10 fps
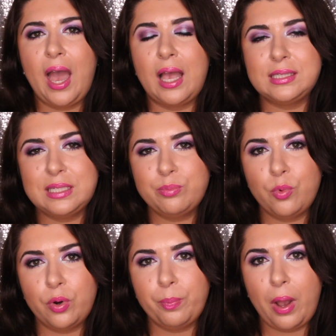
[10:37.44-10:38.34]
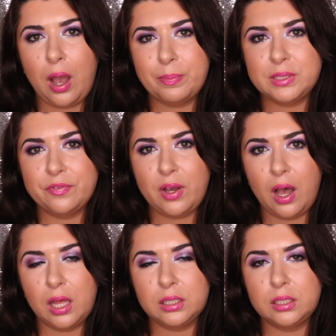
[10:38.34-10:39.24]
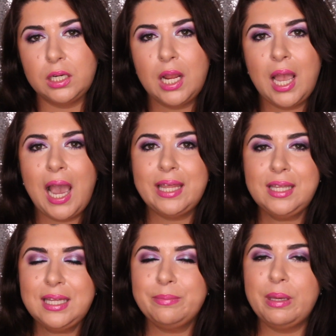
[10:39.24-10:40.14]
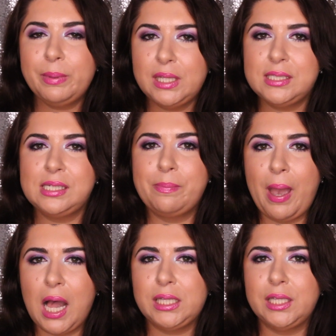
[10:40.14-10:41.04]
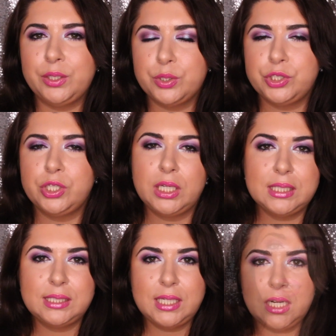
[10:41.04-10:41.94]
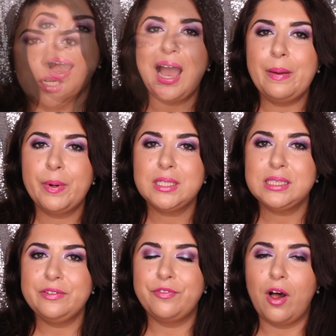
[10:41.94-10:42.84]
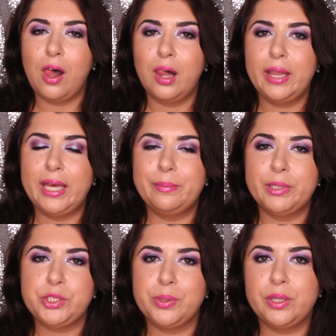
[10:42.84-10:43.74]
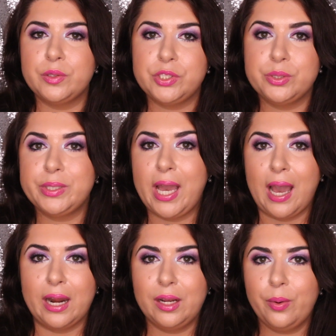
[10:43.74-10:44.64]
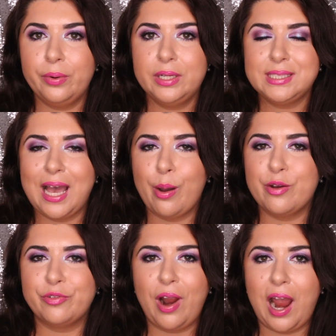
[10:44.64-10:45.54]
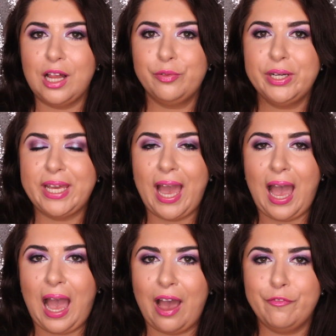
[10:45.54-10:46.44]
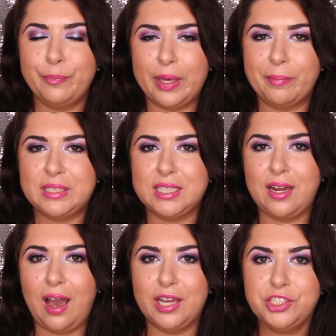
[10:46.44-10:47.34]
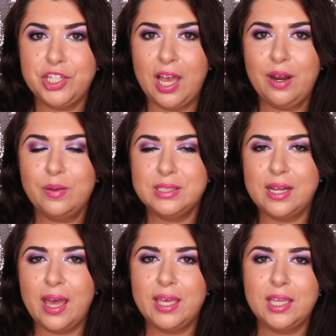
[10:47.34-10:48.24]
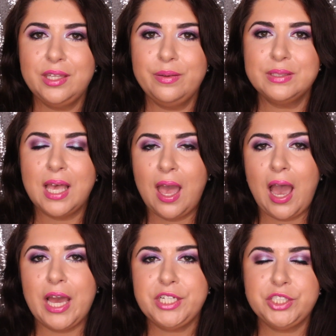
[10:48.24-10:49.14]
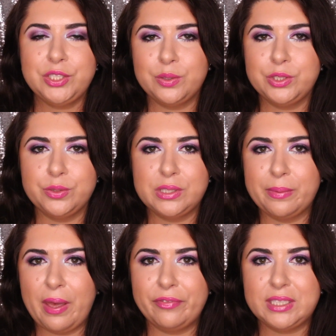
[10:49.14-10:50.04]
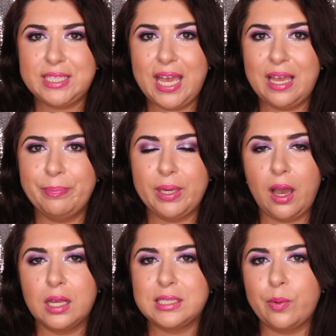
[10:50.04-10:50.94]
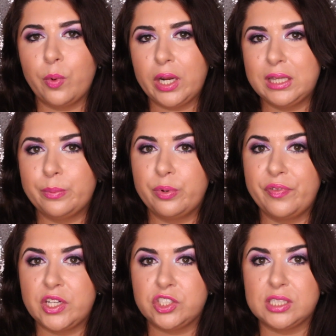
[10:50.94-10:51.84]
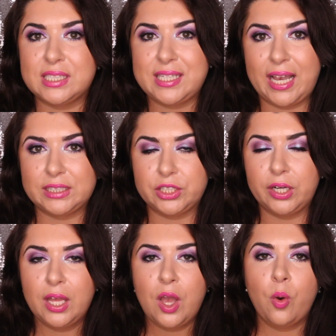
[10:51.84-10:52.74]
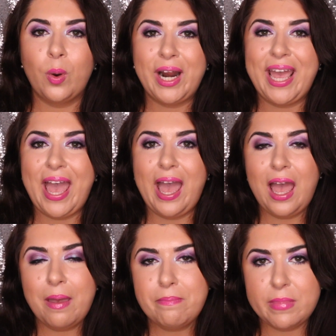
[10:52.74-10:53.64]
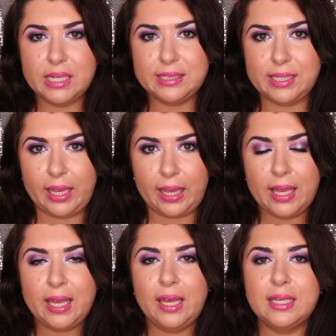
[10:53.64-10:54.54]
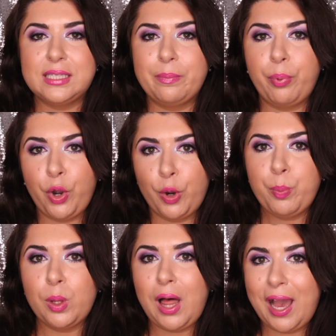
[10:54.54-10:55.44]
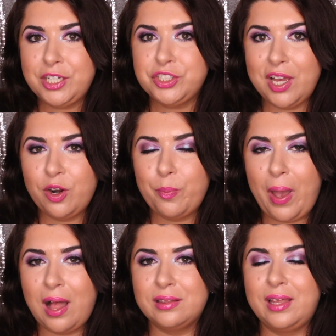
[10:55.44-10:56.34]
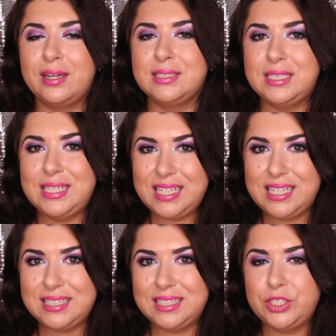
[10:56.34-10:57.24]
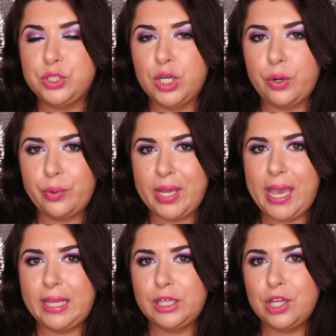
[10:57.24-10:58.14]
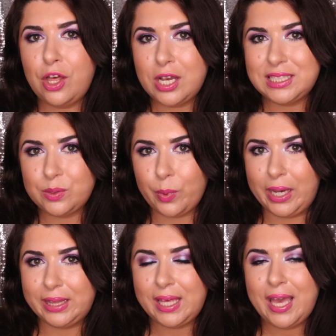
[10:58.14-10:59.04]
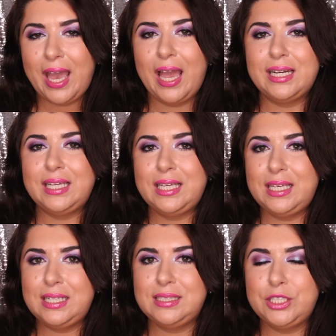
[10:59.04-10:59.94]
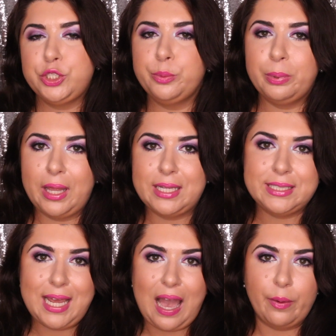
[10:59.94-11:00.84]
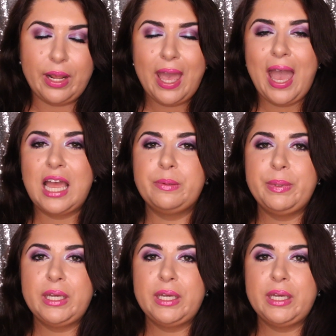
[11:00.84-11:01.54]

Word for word: has some more pops of color, I think that maybe this is a palette that you should consider. I personally fall in between those two categories. However, I already have pigmented eyeshadows that I can use. I just don't use them every day because I work in the professional sector. What I am missing is a purple eyeshadow palette that is easy to create looks with and easy to blend out. And